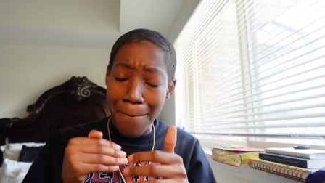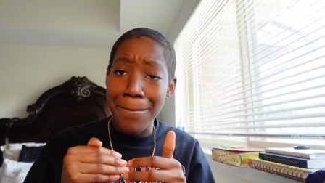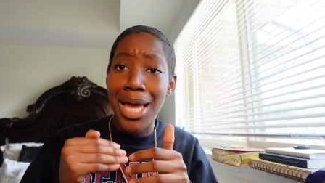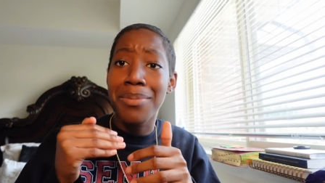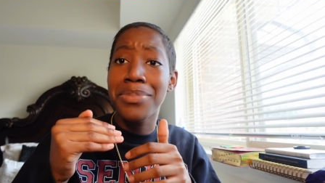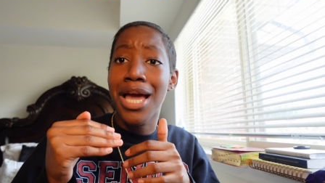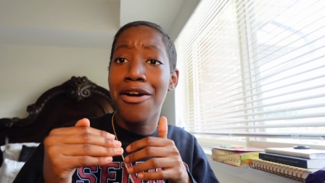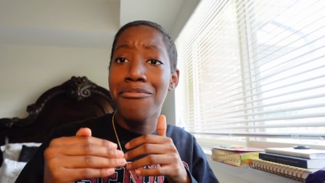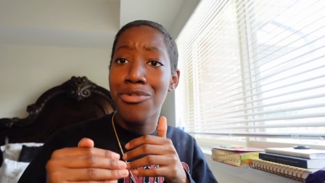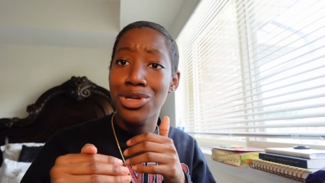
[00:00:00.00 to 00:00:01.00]
make me have
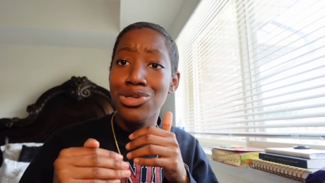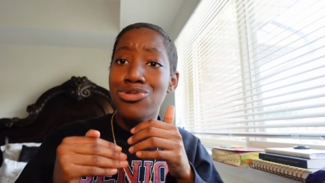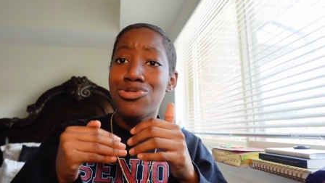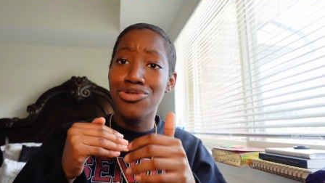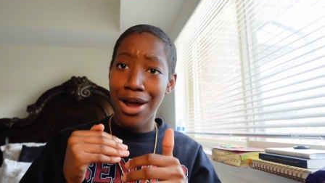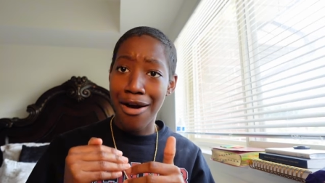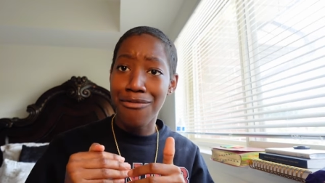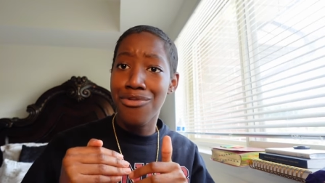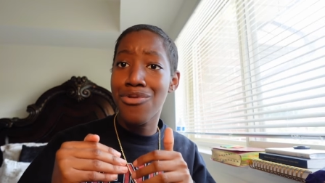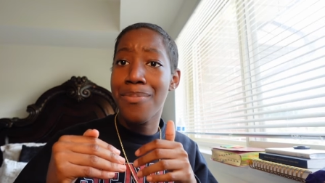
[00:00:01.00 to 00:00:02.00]
money to
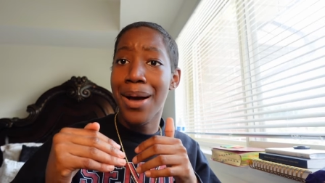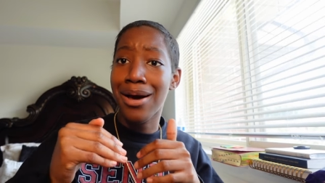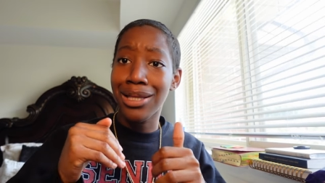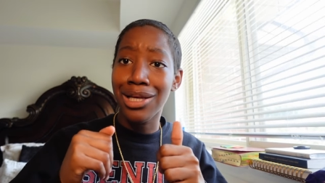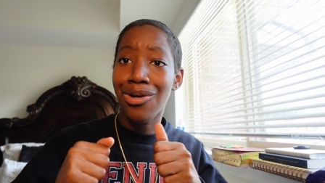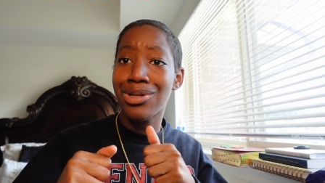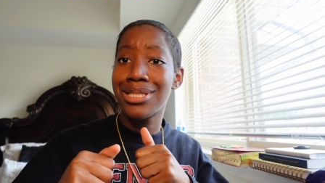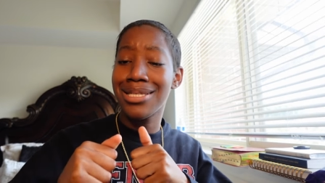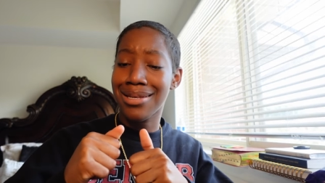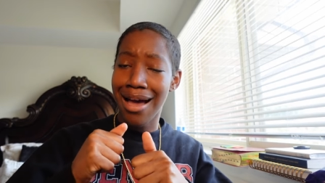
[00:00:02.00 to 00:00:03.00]
travel with my other
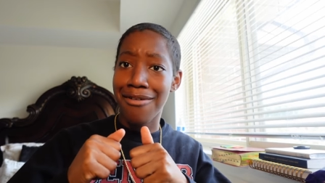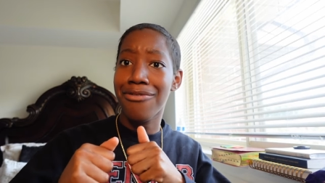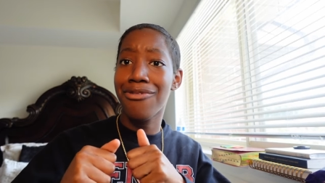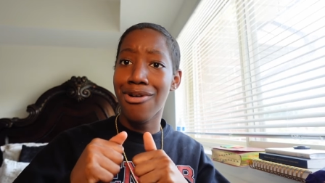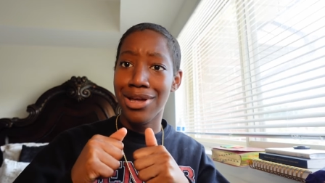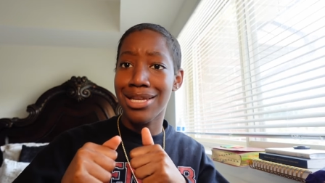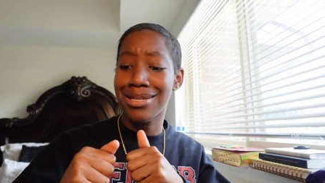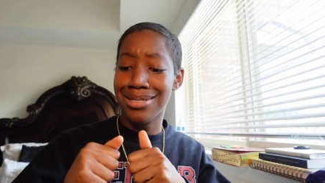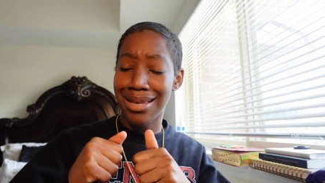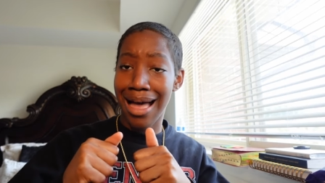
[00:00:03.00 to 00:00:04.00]
aunties and have fun in
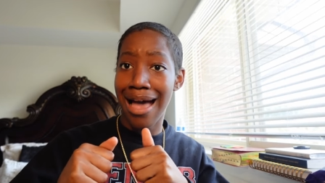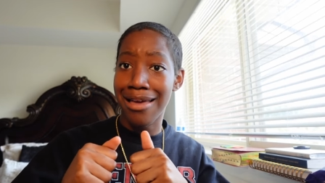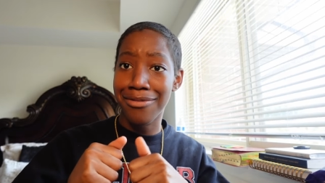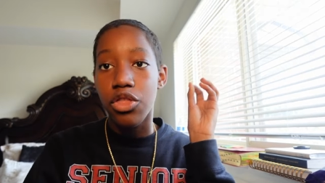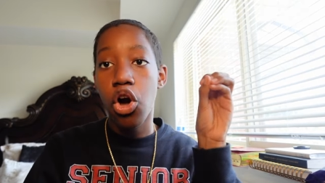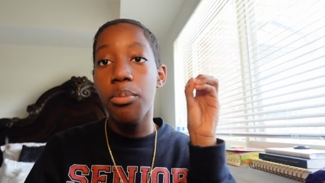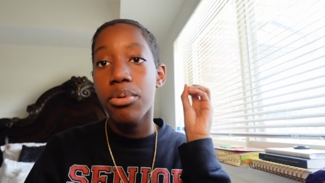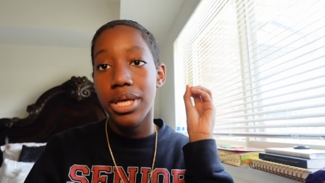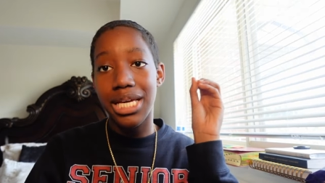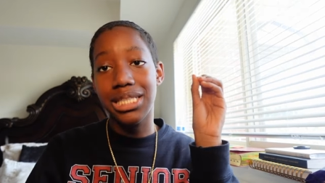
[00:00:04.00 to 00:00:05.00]
this life. The whole
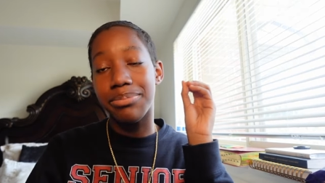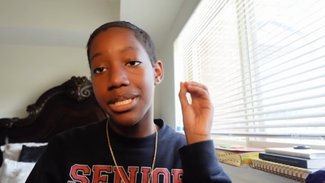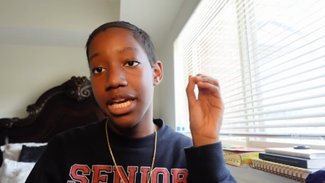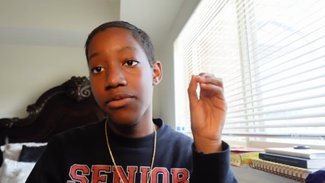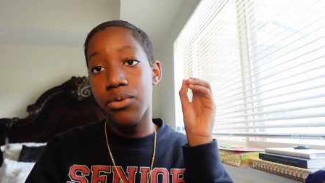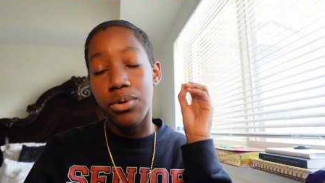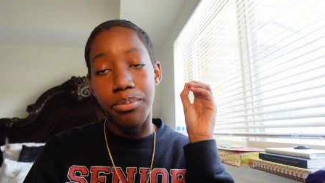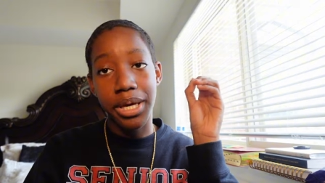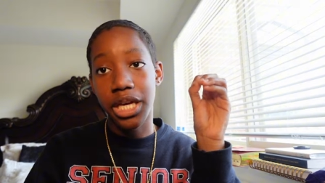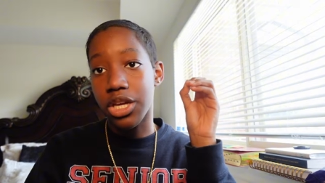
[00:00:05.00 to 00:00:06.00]
point is be careful with
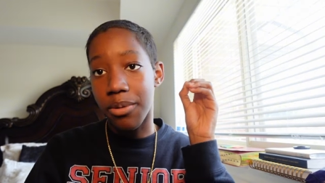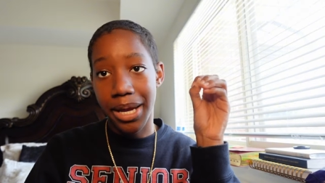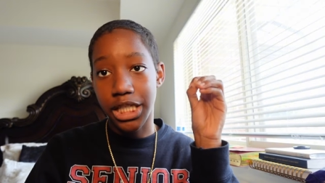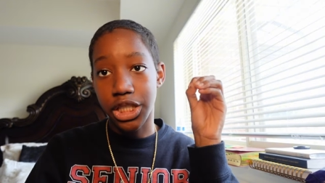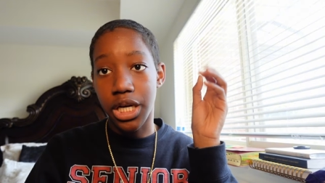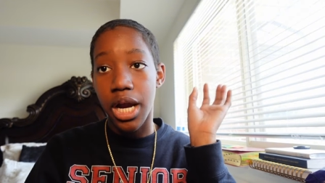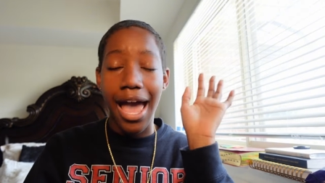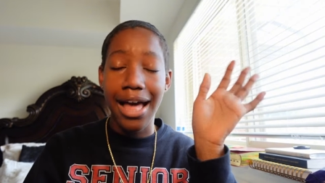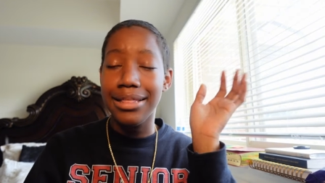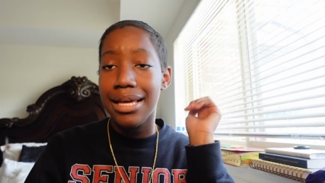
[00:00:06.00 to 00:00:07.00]
picking your major.
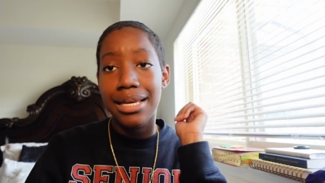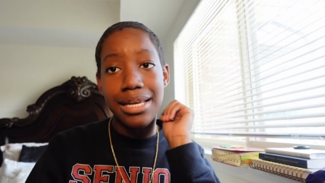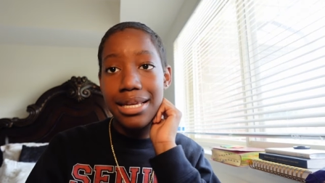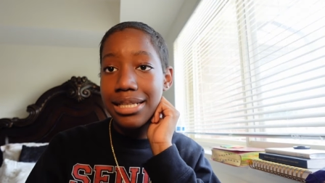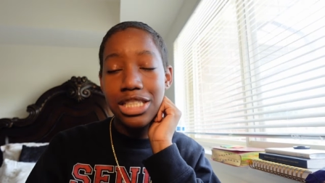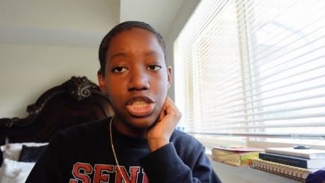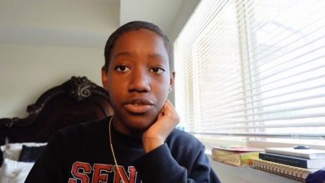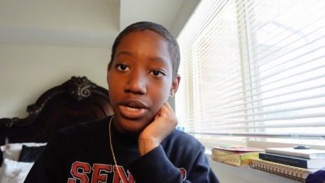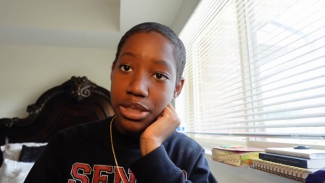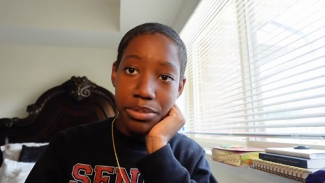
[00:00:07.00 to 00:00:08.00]
At the end of the day, this is your
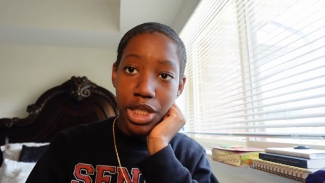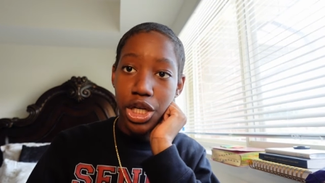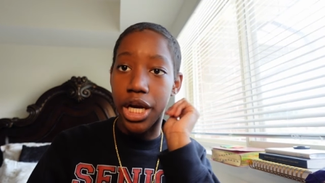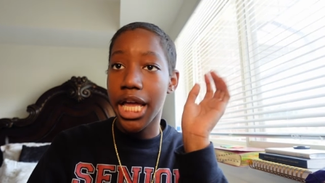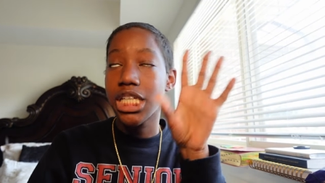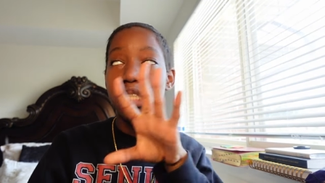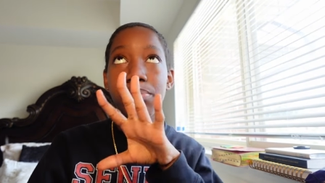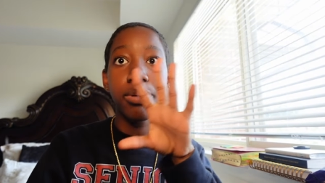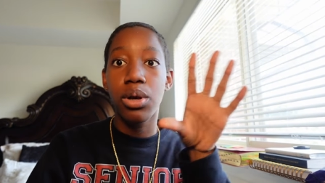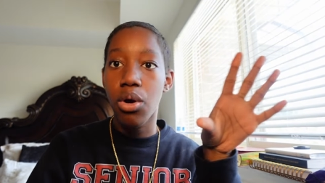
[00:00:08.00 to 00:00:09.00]
freshman year.
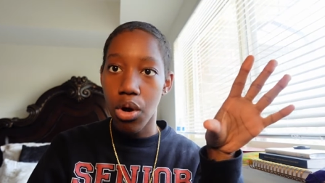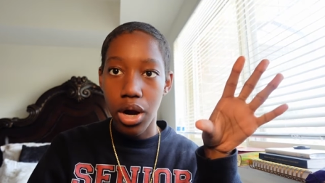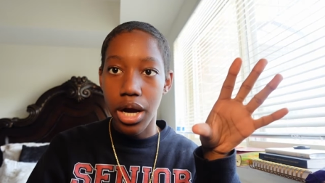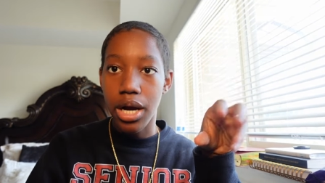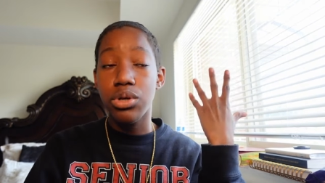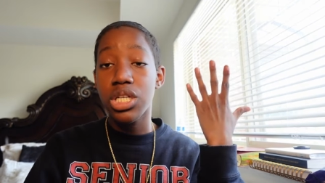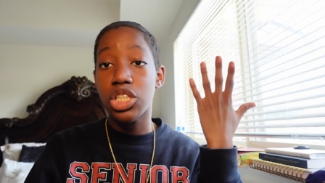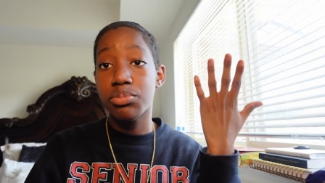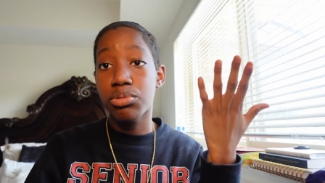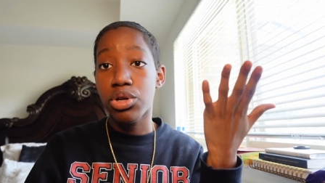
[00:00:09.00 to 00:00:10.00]
Explore. You can
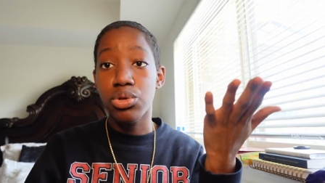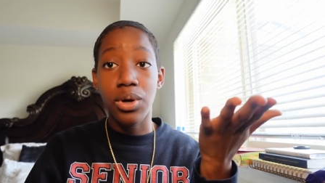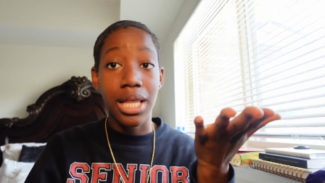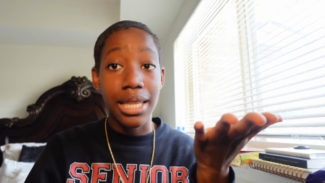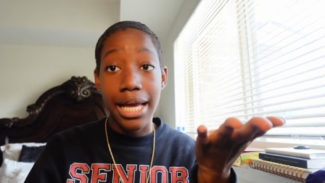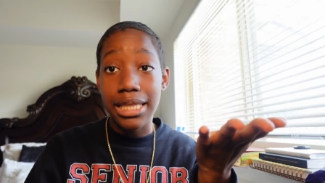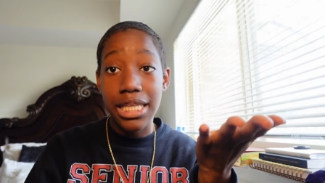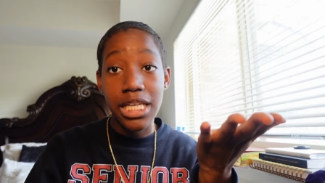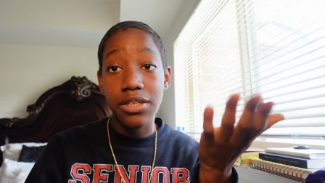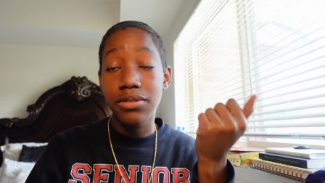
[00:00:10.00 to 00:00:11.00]
explore through
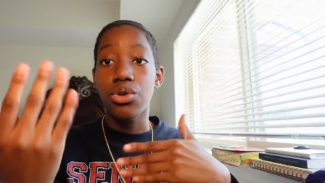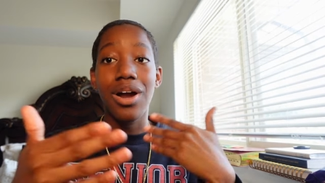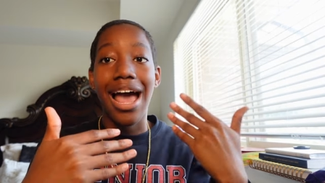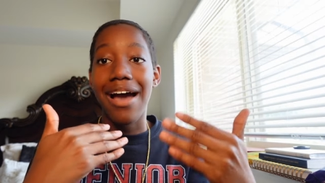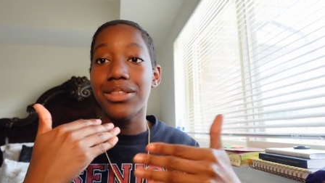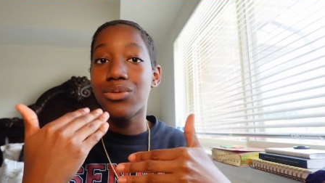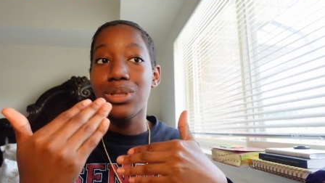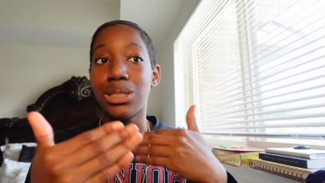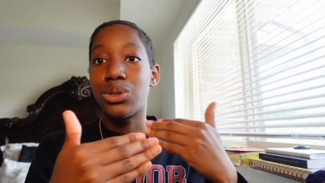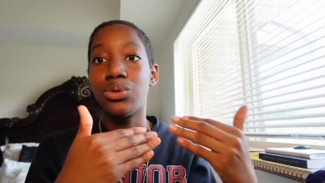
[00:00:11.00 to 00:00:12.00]
electives. You don't have to
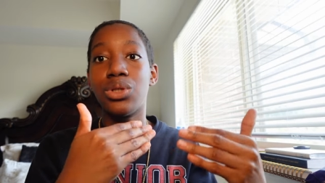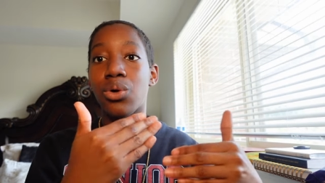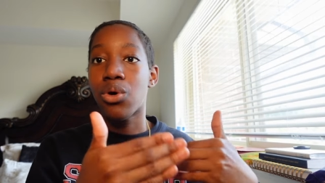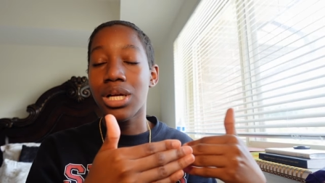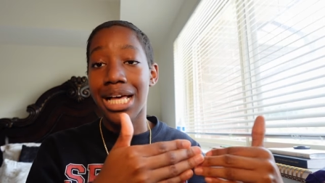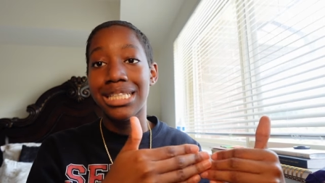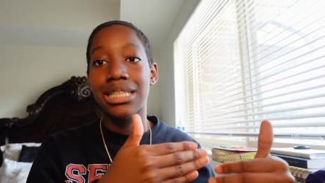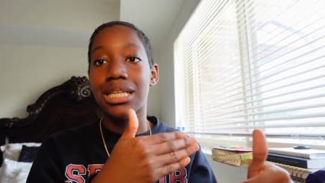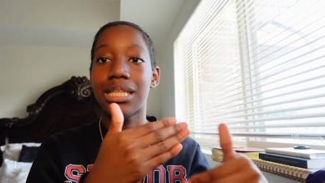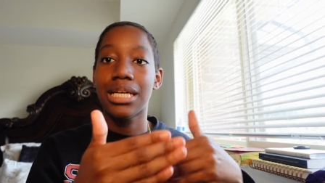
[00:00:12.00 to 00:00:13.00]
really do the core
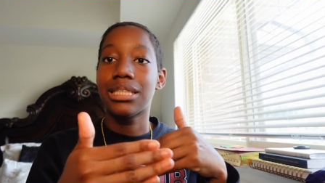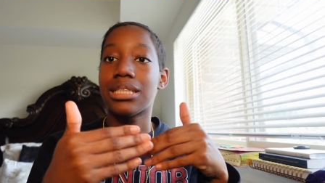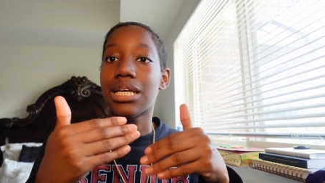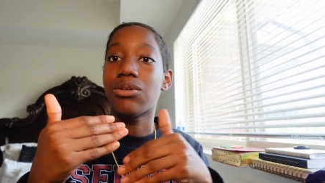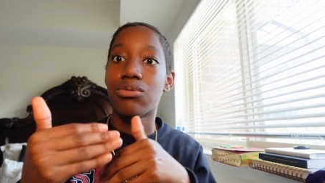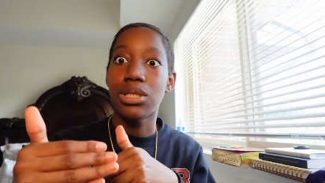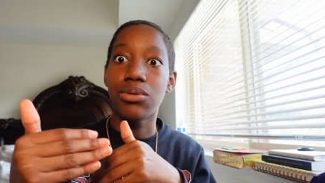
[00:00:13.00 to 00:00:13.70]
classes unless it's like really